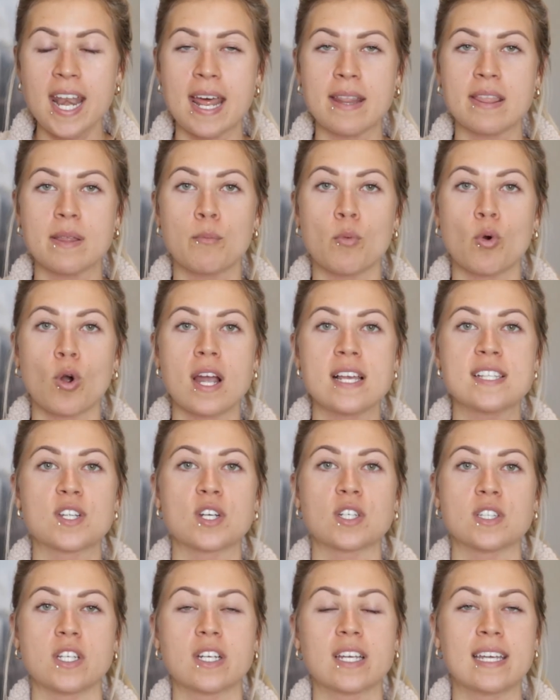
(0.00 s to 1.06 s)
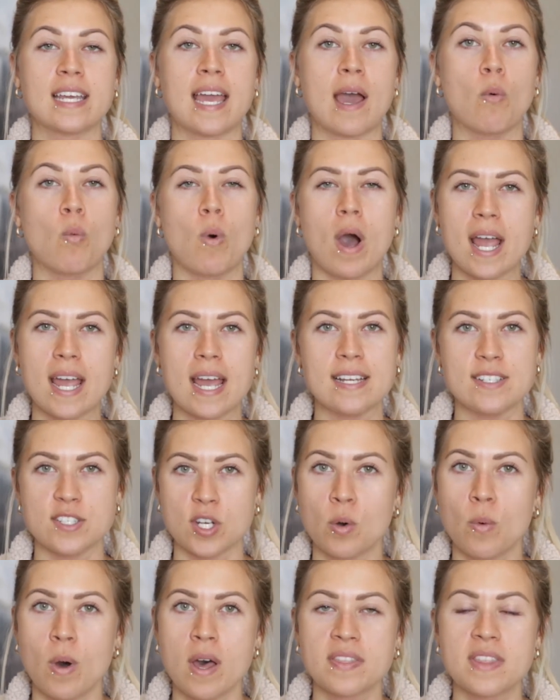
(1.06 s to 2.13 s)
And the more I start looking at why I
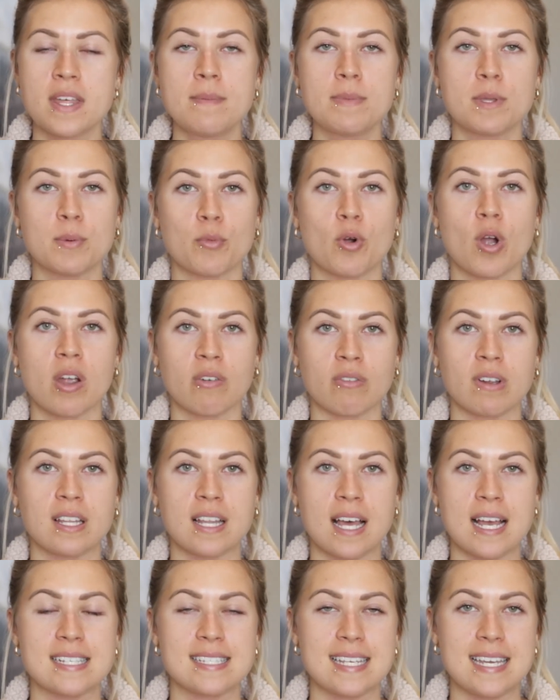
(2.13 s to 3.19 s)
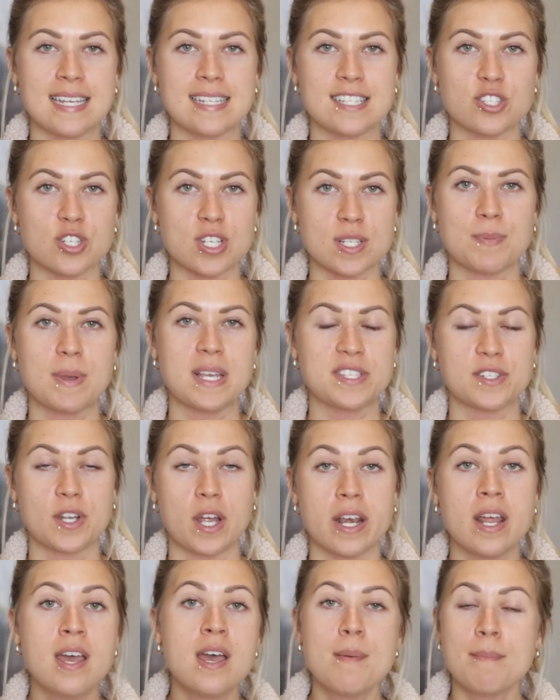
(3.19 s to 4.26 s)
don't want them, the more I realize it's just based
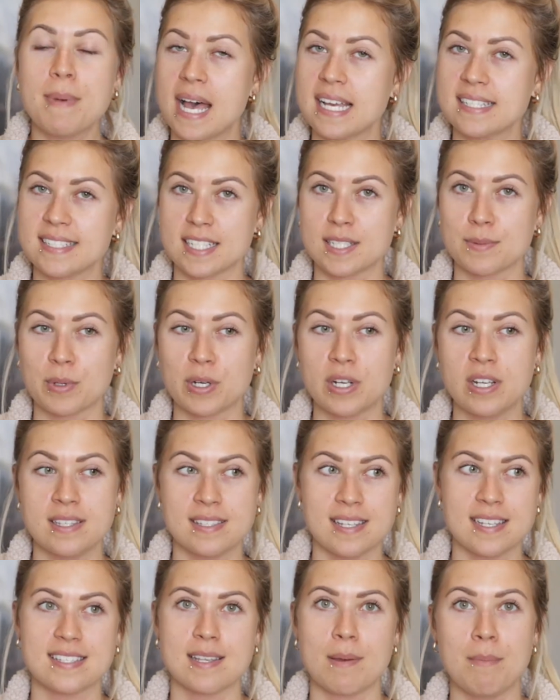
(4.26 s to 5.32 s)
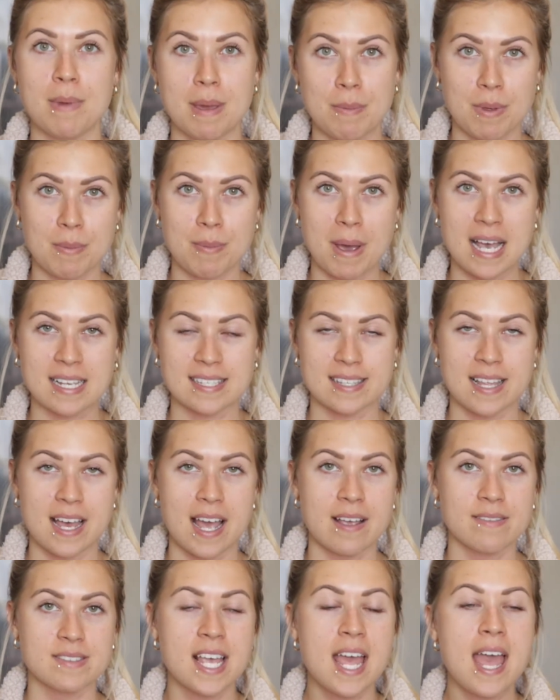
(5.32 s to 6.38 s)
on past experiences, maybe past
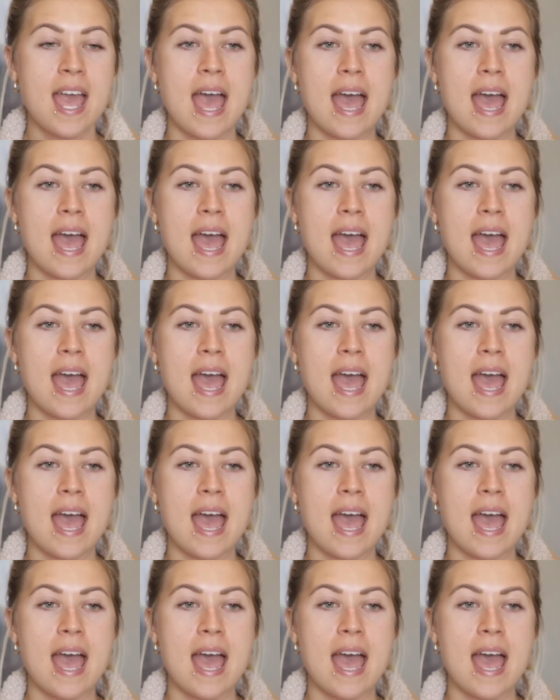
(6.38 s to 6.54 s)
lives,